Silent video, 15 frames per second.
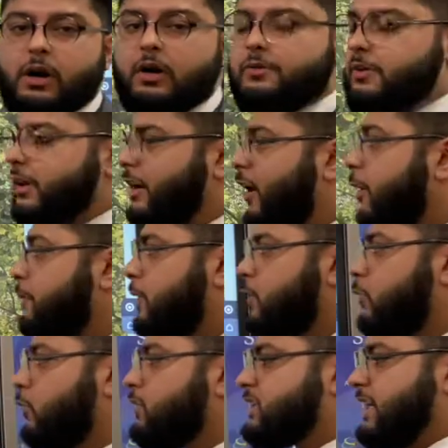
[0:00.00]
of an upper
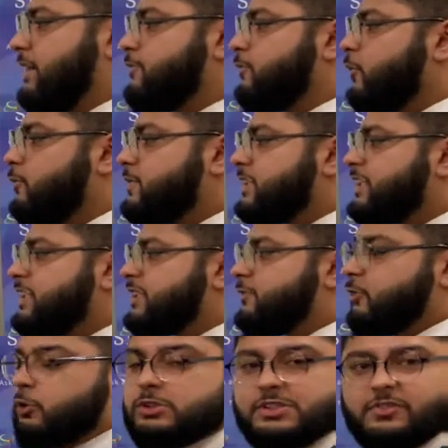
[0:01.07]
course landform. This is the
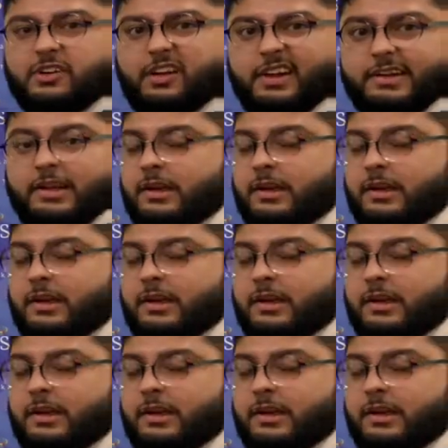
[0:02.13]
falls, of Clyde